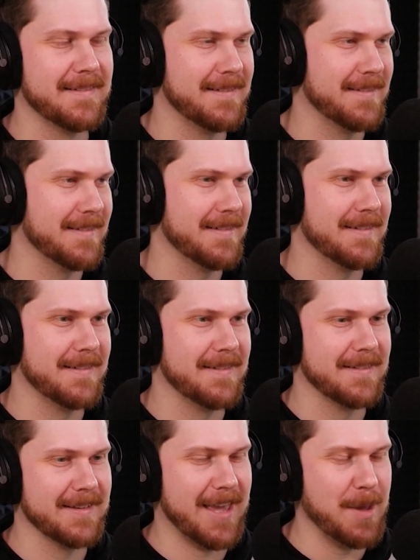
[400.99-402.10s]

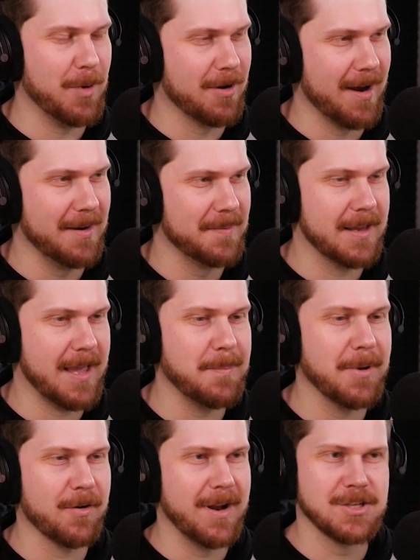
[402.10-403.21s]
no. Keep it green. That.
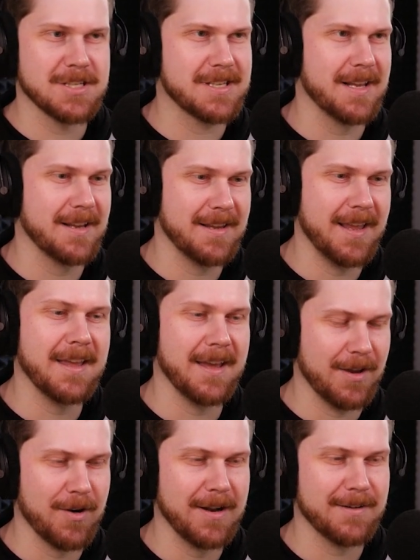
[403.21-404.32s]
Keep it green. green. Just yeah,
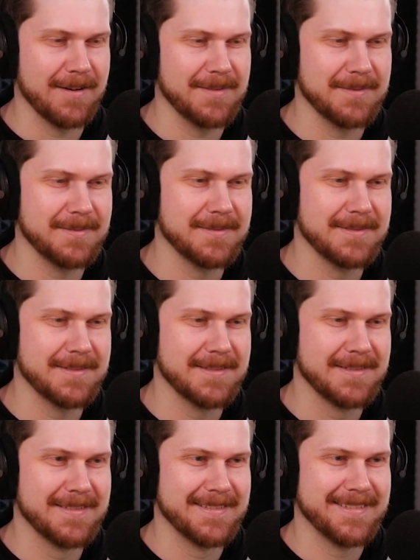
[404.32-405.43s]
yeah, green, what?
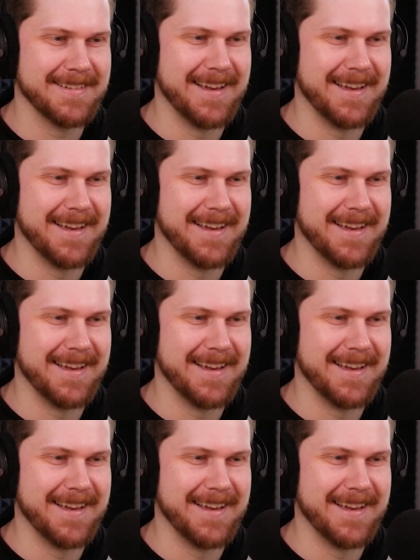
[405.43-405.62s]
green.